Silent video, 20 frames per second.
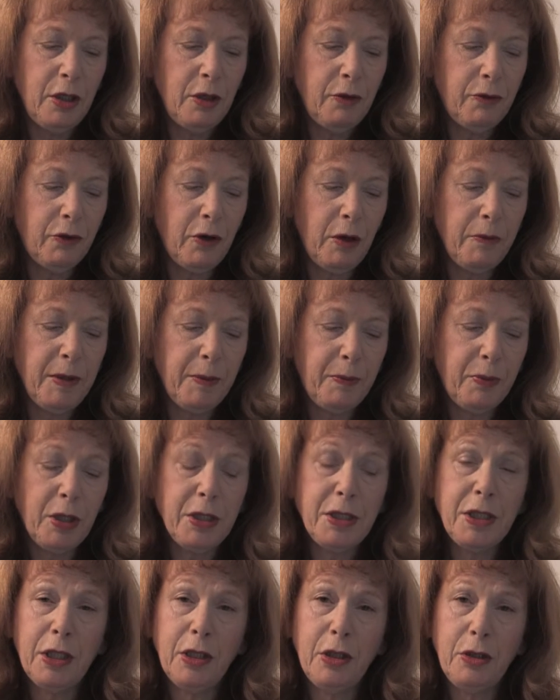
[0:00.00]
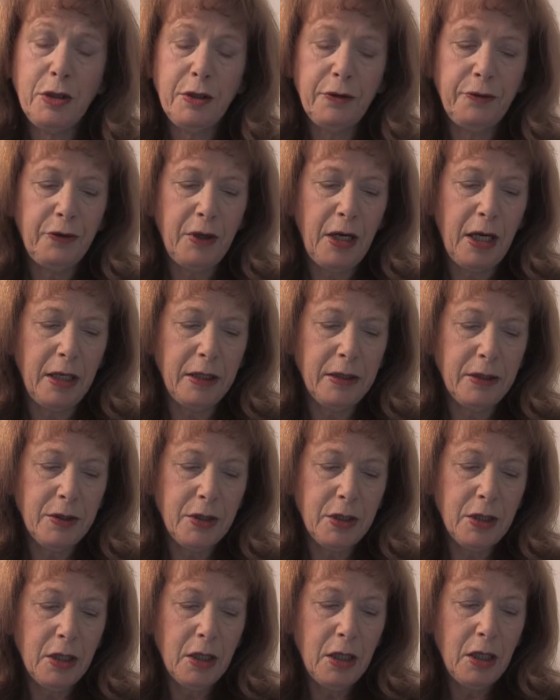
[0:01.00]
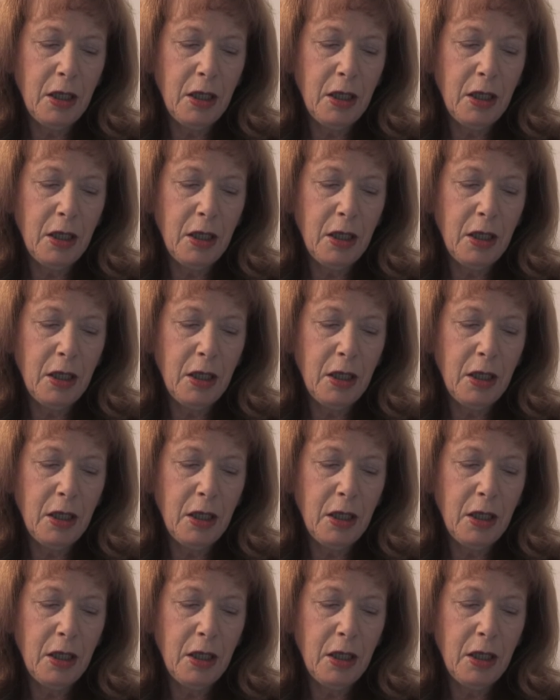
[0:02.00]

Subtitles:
from the prosecutor files